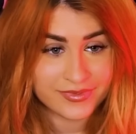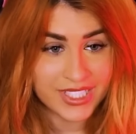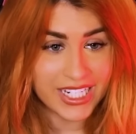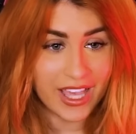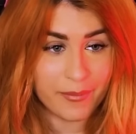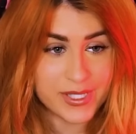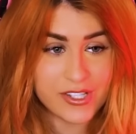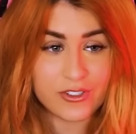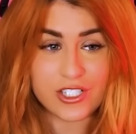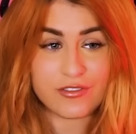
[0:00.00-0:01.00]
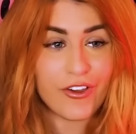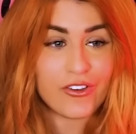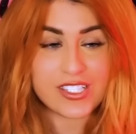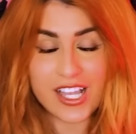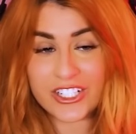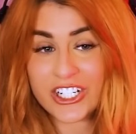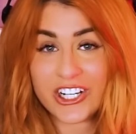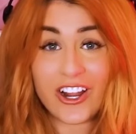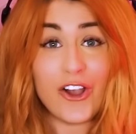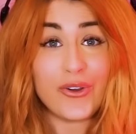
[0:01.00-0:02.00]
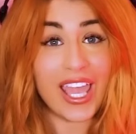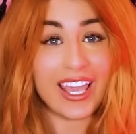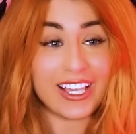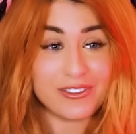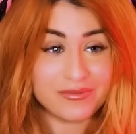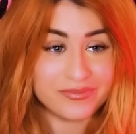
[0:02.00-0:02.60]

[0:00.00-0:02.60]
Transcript: An episode just focused on her? Okay.